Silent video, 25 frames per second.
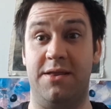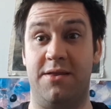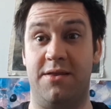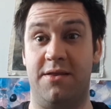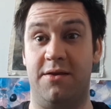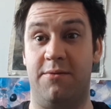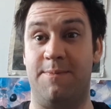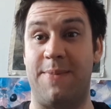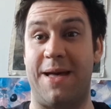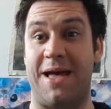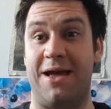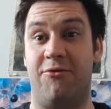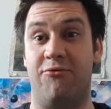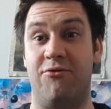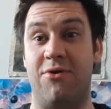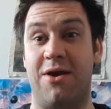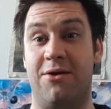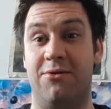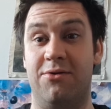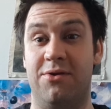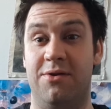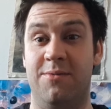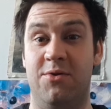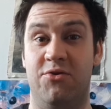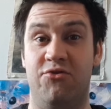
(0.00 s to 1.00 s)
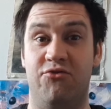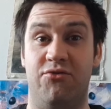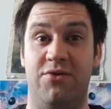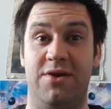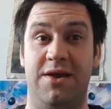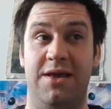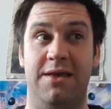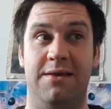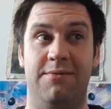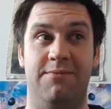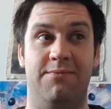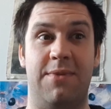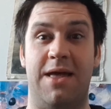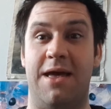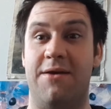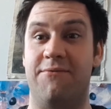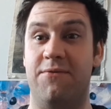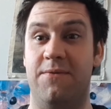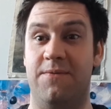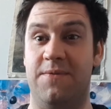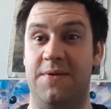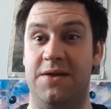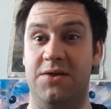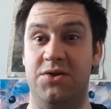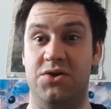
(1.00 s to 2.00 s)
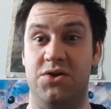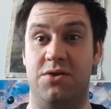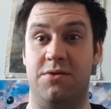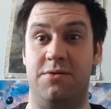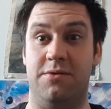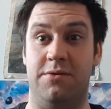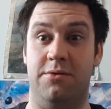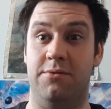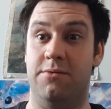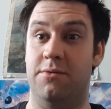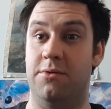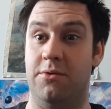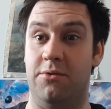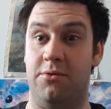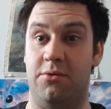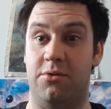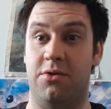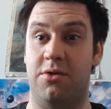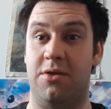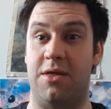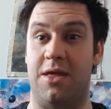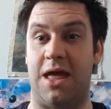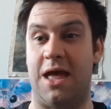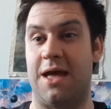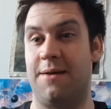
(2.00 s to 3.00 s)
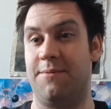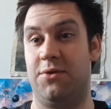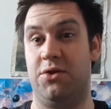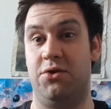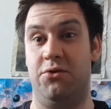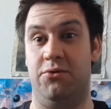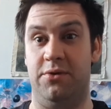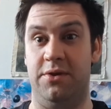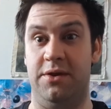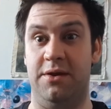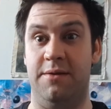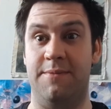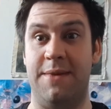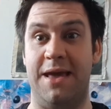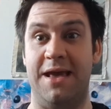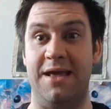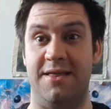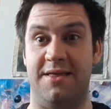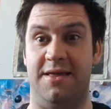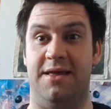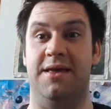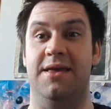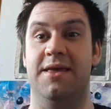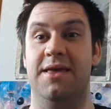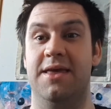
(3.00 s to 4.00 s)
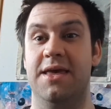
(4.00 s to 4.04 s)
The background imagery, everything just looks absolutely amazing.